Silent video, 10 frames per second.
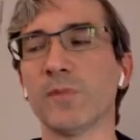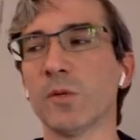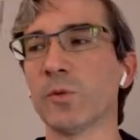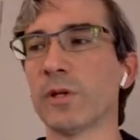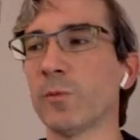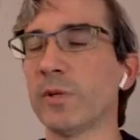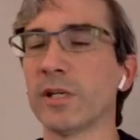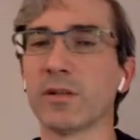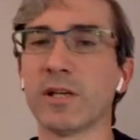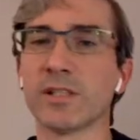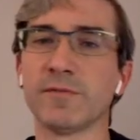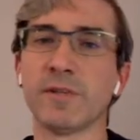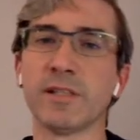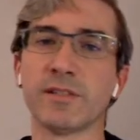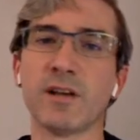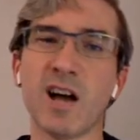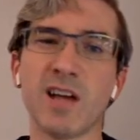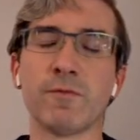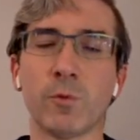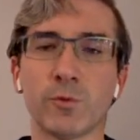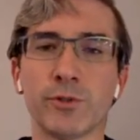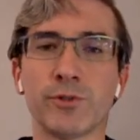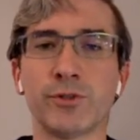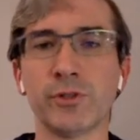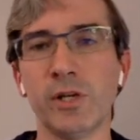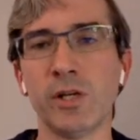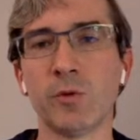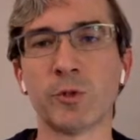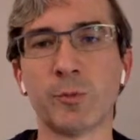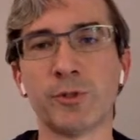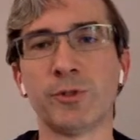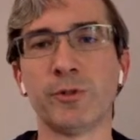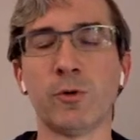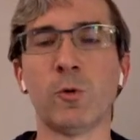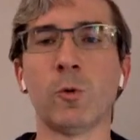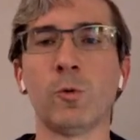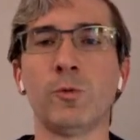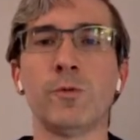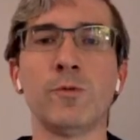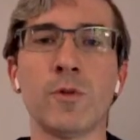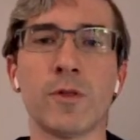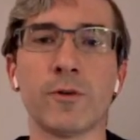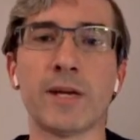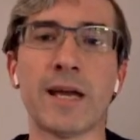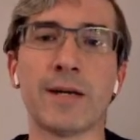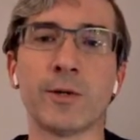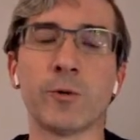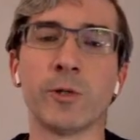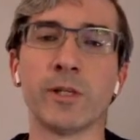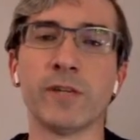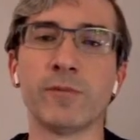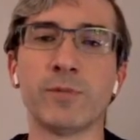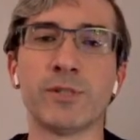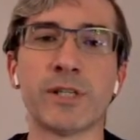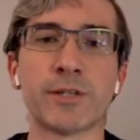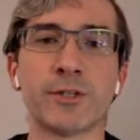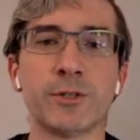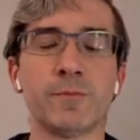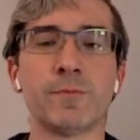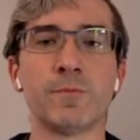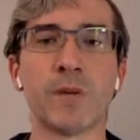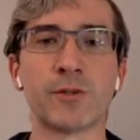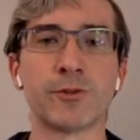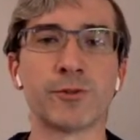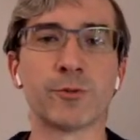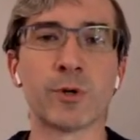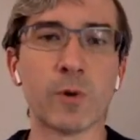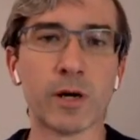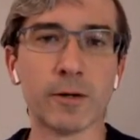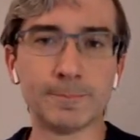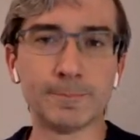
without being classified as high voltage, which puts you in a whole another category of protection measures required.